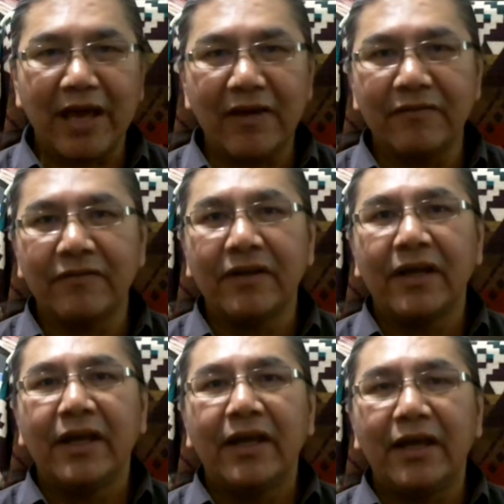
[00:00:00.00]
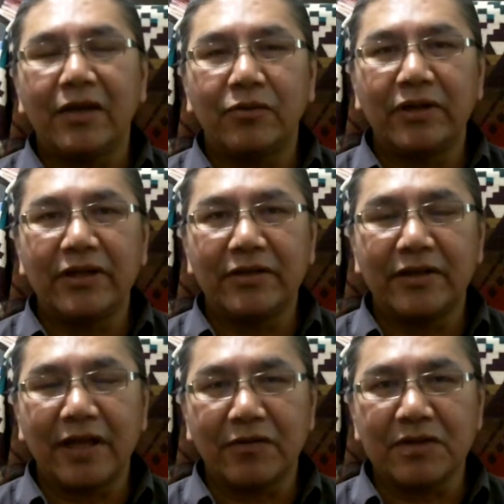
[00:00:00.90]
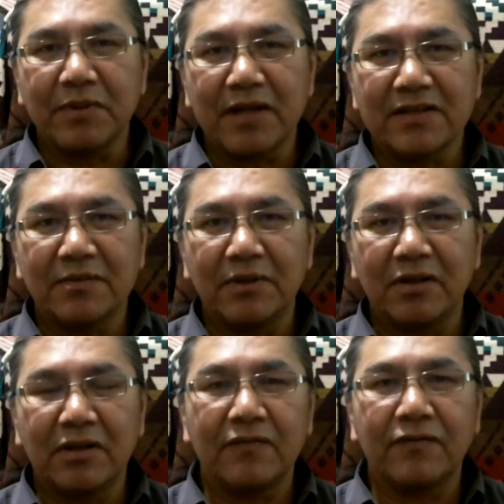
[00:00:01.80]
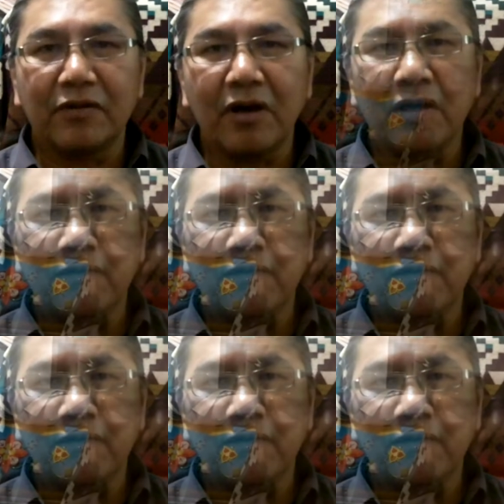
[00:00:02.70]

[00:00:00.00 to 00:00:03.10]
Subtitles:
have, and we need to take responsibility for all